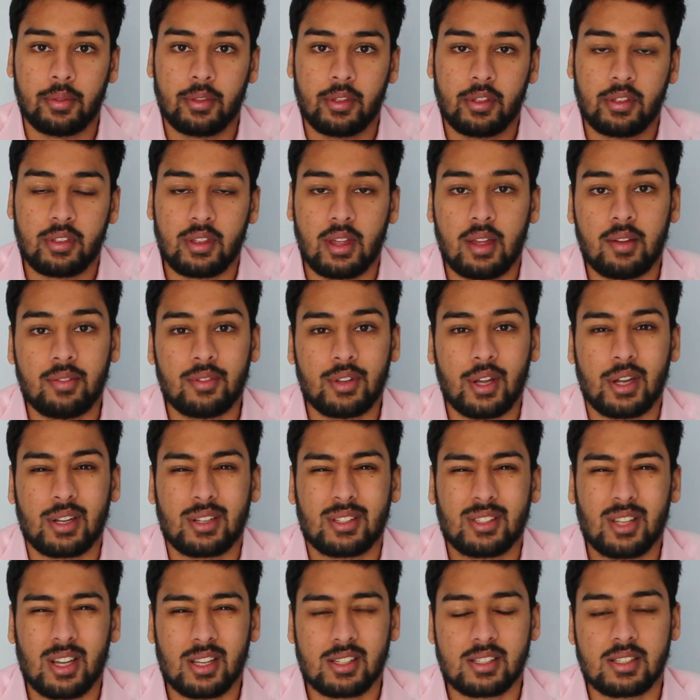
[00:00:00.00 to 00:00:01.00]
Now, the
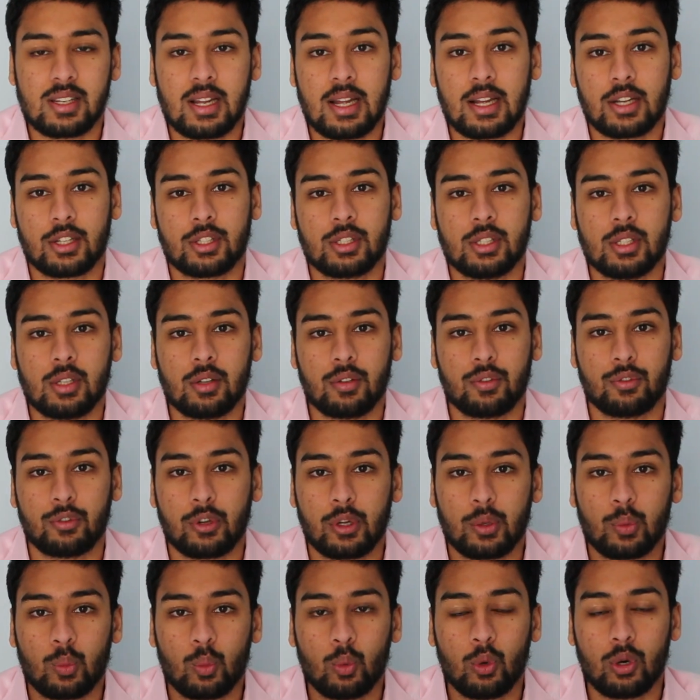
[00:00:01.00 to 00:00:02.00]
Theft Act doesn't actually
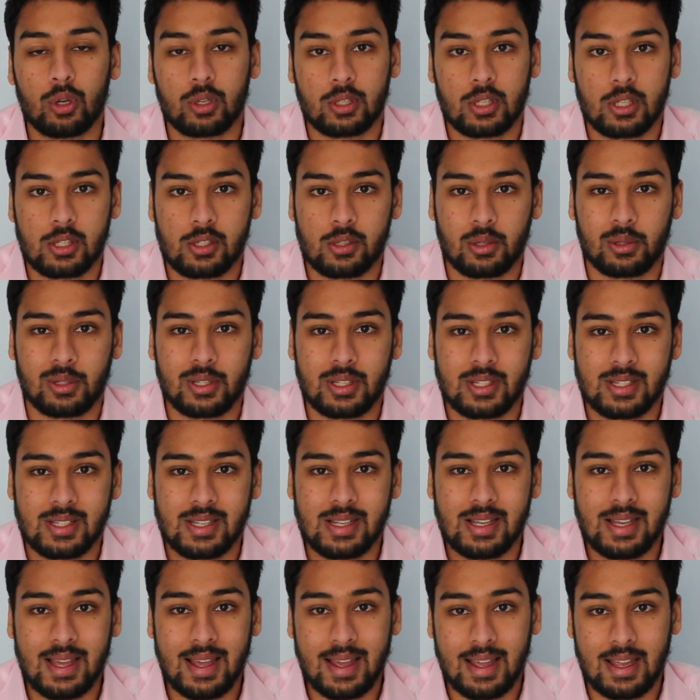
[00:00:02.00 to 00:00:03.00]
define what
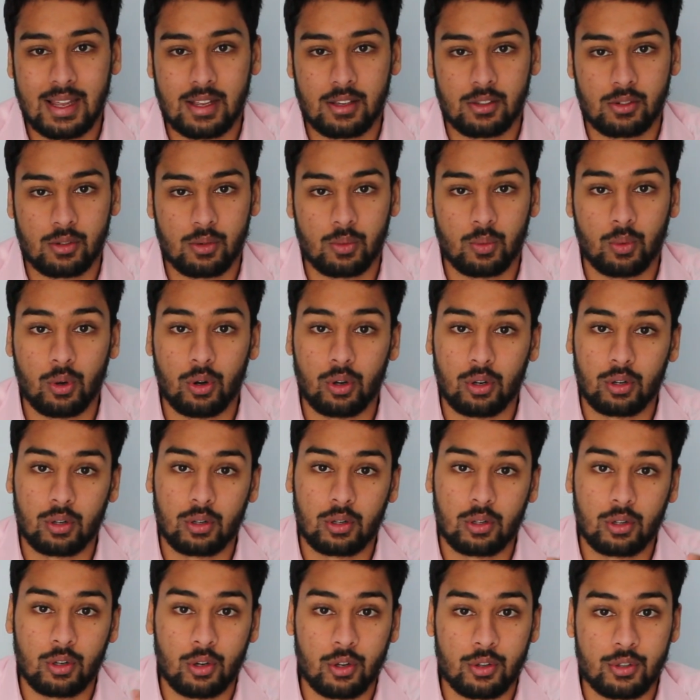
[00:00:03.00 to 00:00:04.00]
dishonesty is or
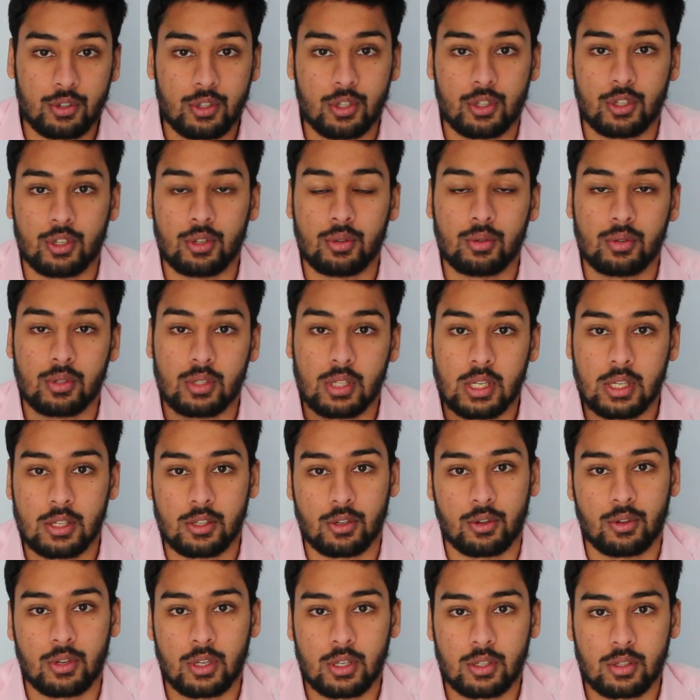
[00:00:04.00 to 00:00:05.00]
what constitutes
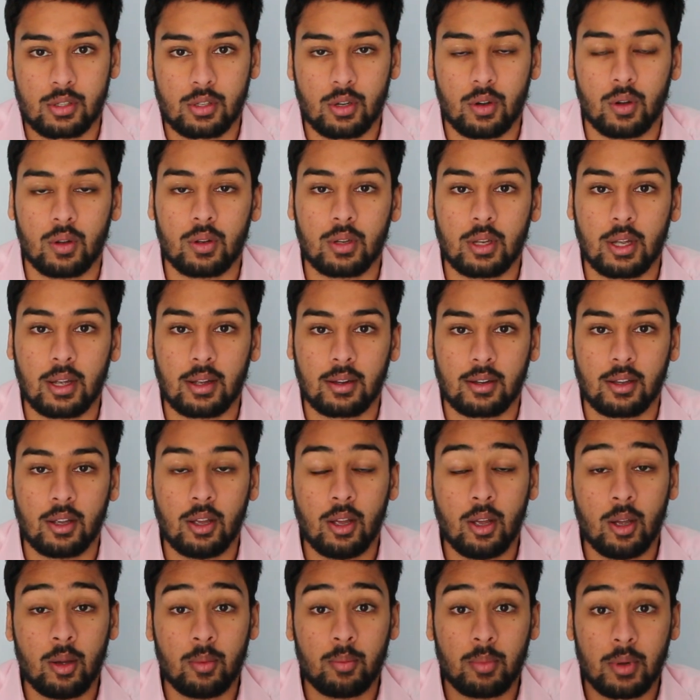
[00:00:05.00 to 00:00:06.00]
dishonest
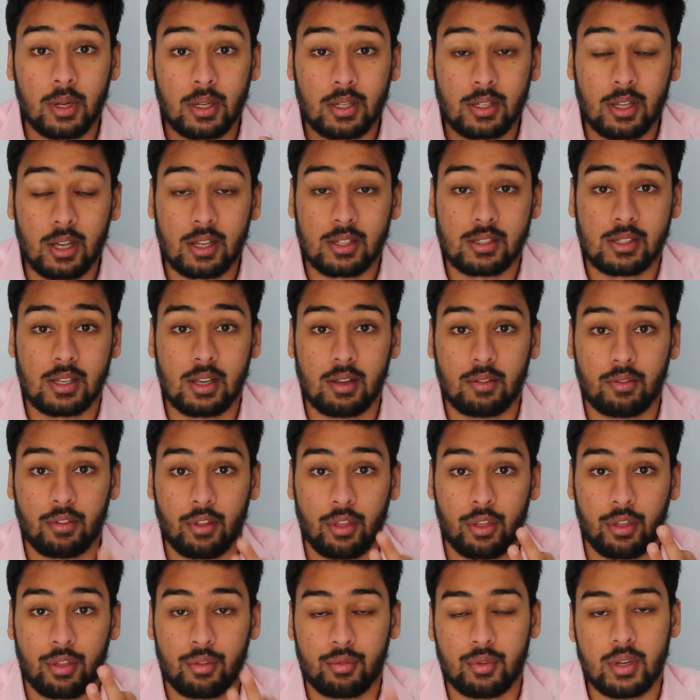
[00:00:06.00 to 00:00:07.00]
conduct, but does
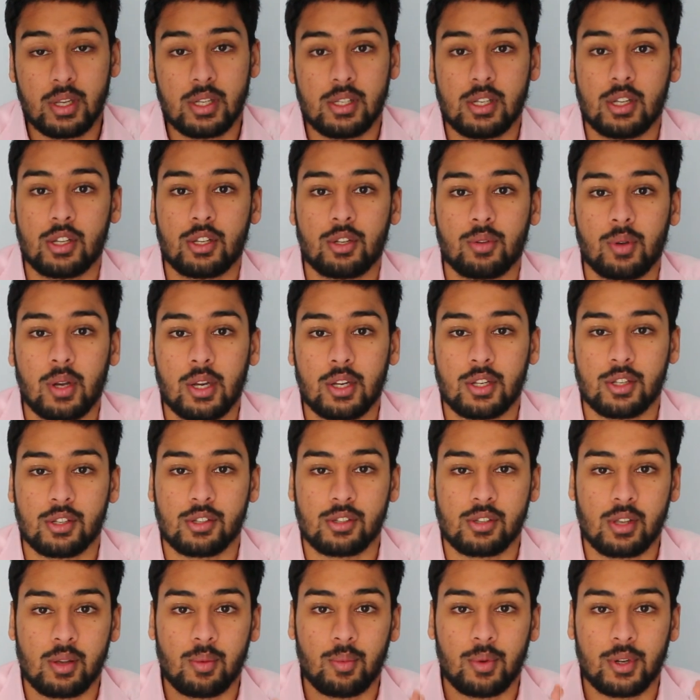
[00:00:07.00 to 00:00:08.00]
give 3
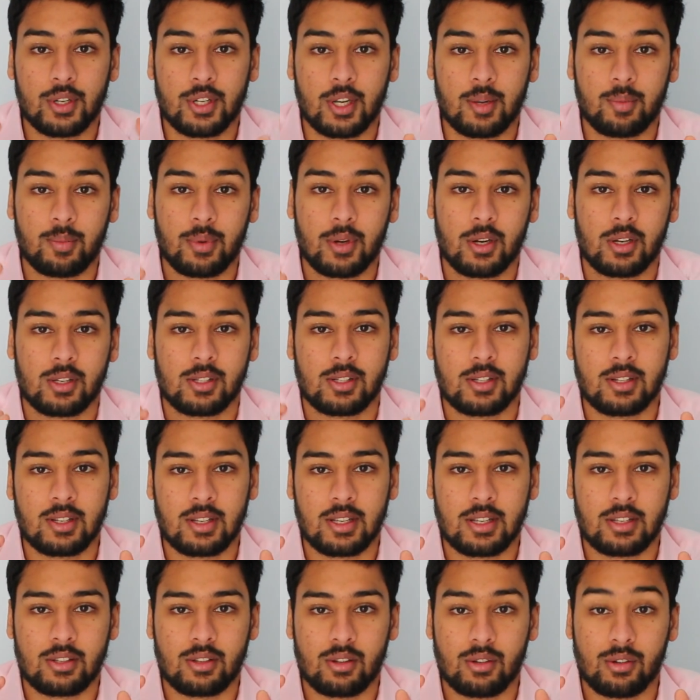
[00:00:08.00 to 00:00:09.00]
situations in which a
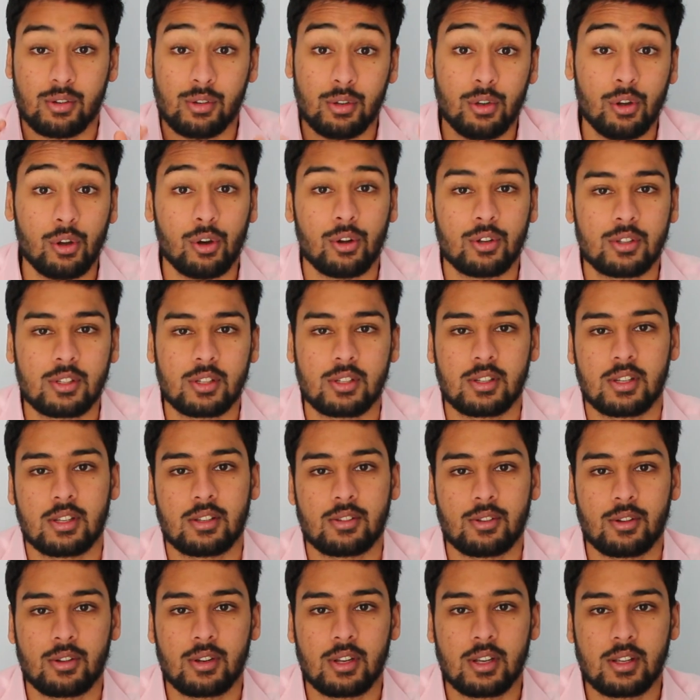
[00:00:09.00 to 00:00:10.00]
person is not
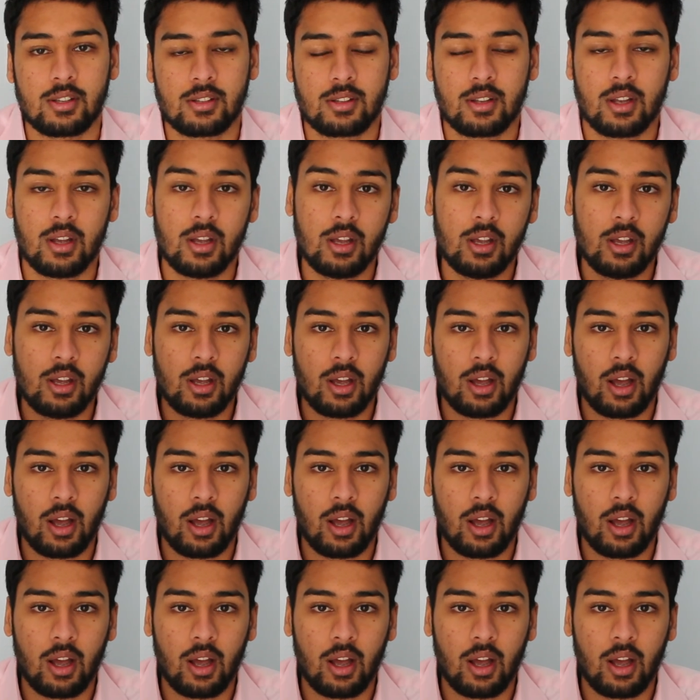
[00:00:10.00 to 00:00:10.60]
dishonest.